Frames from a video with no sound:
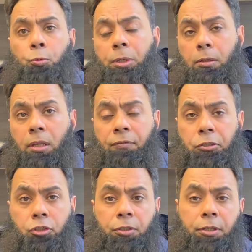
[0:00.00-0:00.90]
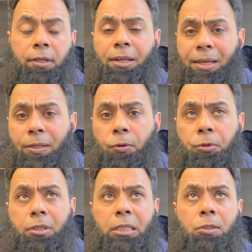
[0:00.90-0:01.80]
we love each other. No,
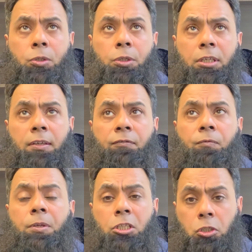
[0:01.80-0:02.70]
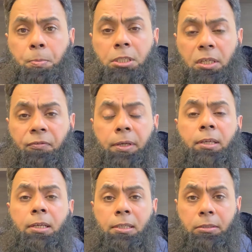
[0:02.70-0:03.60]
you need to give specific
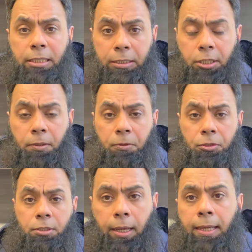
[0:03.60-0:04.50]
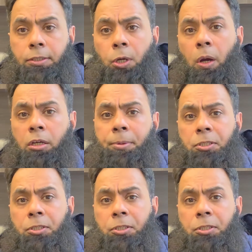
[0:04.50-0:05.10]
details and talk about